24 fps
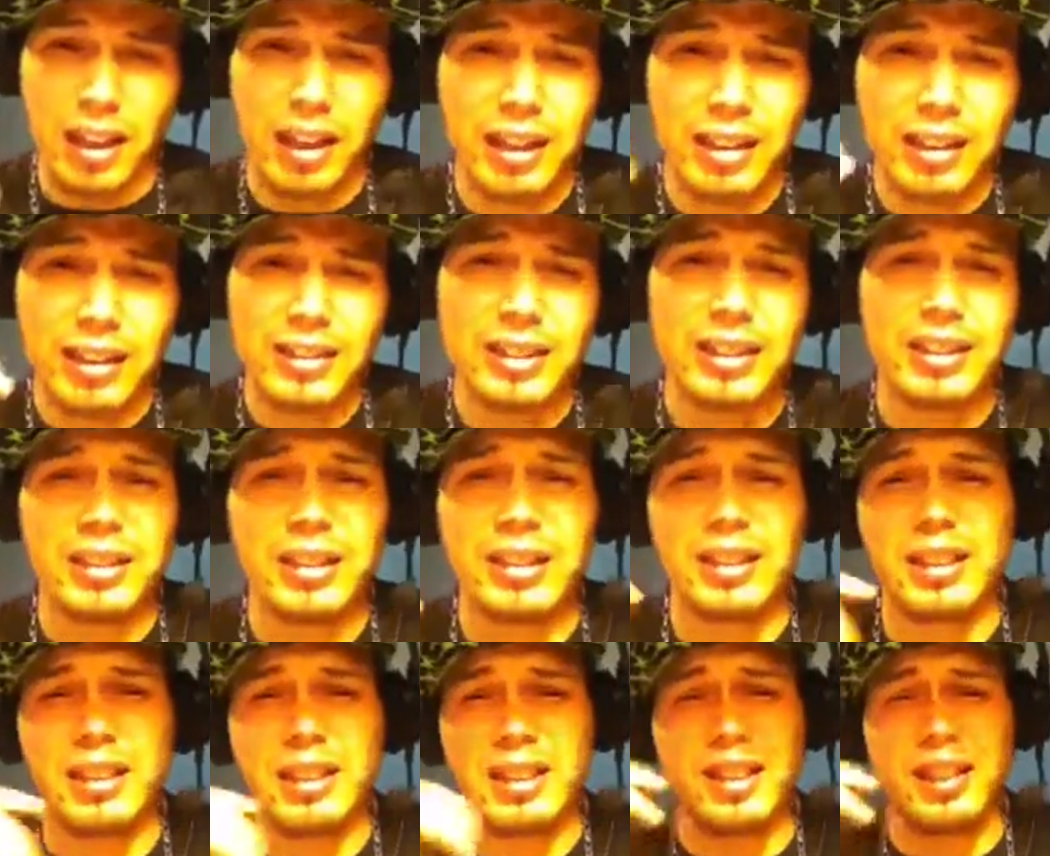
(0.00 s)
it's
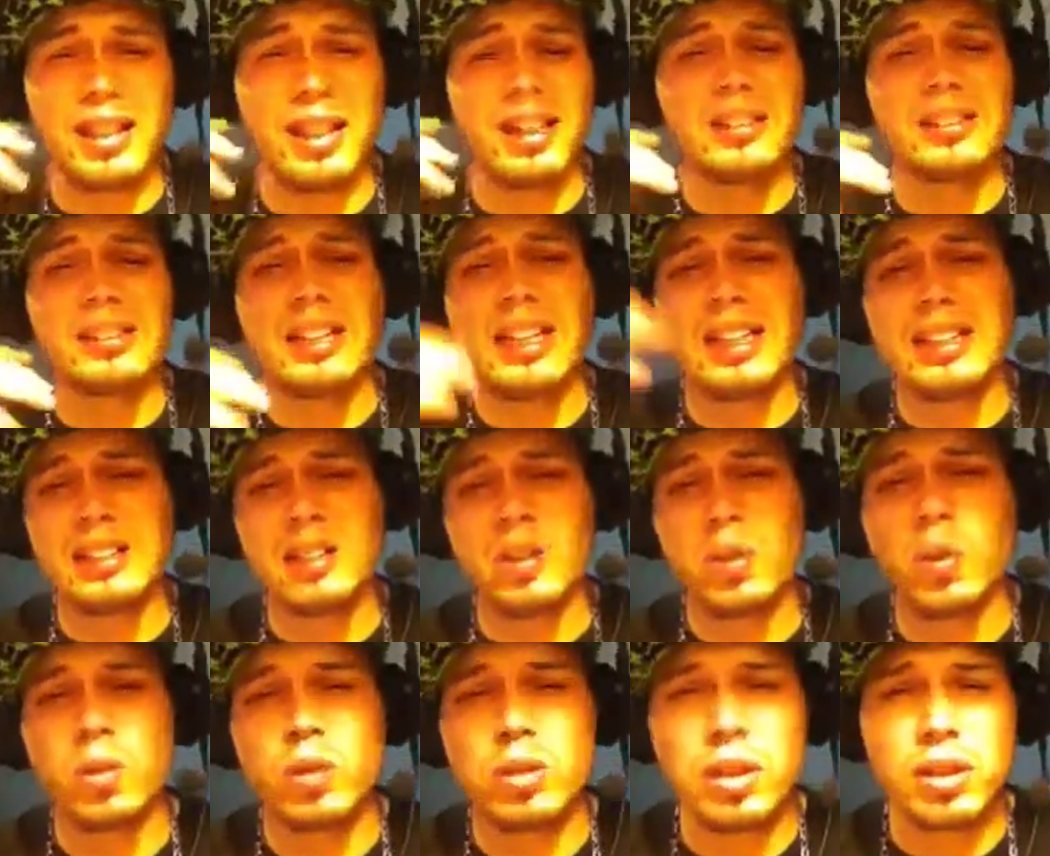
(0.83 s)
that's
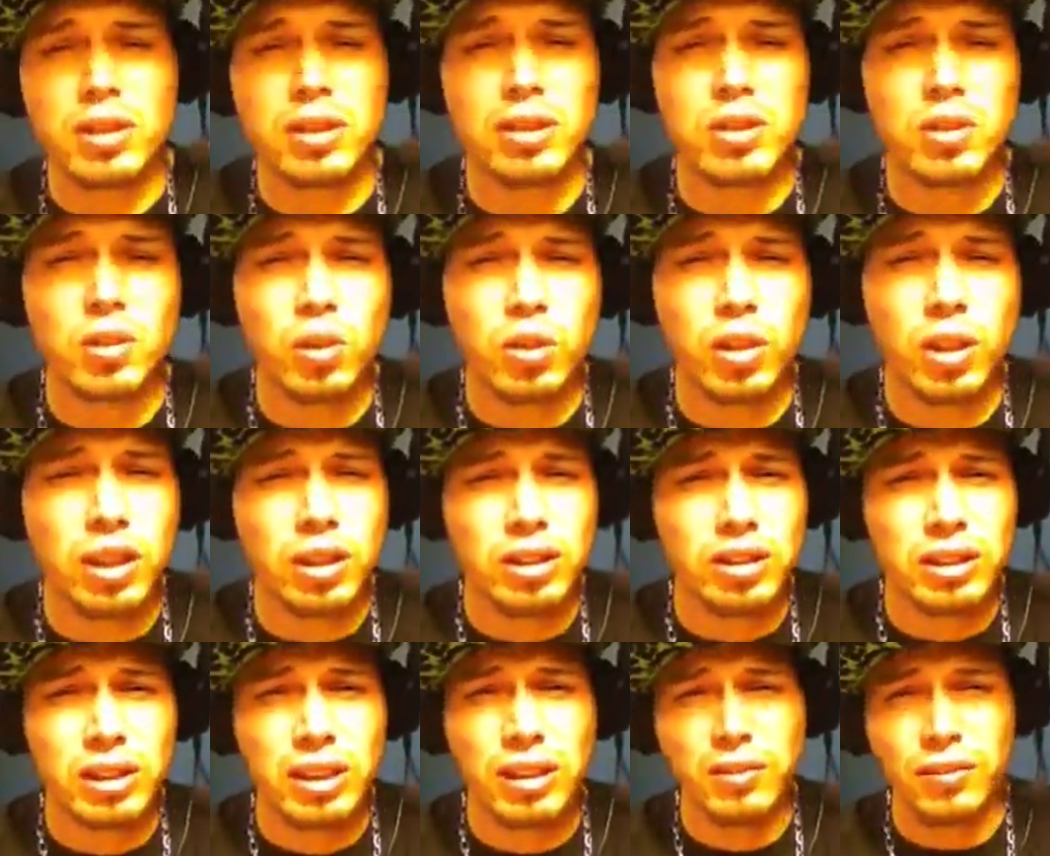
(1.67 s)
a whole nother story.
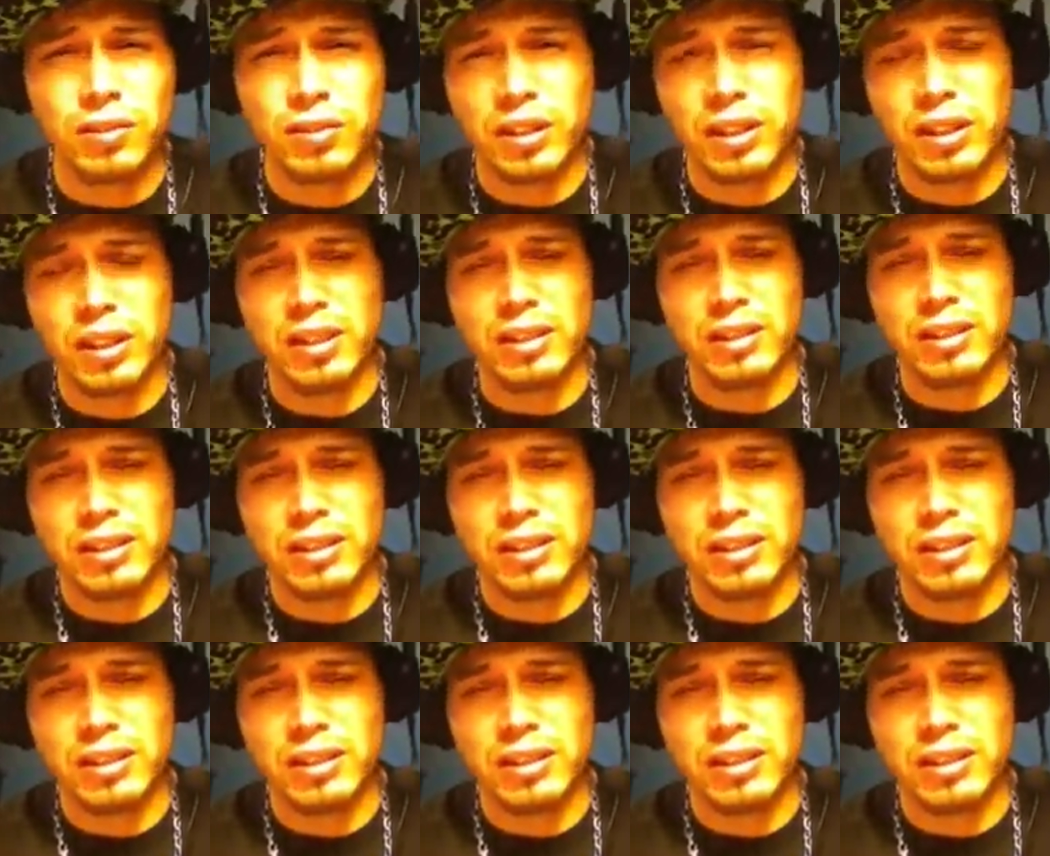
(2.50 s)
I'll say for another